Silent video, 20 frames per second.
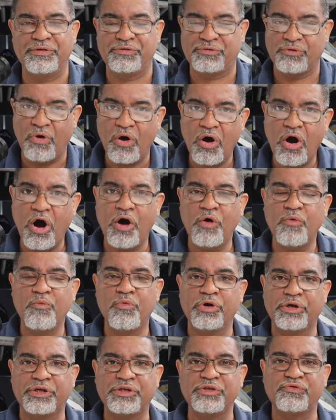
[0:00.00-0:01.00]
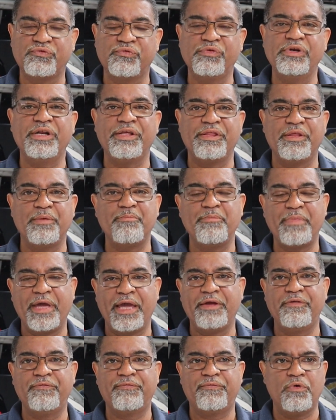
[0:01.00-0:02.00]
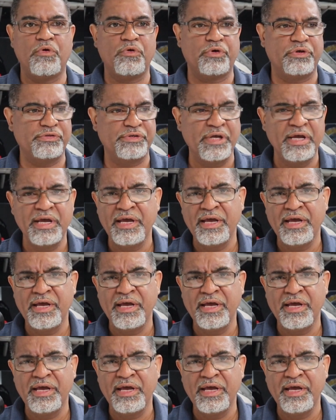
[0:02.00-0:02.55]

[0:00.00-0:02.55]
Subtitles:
So artwork is really the main focus.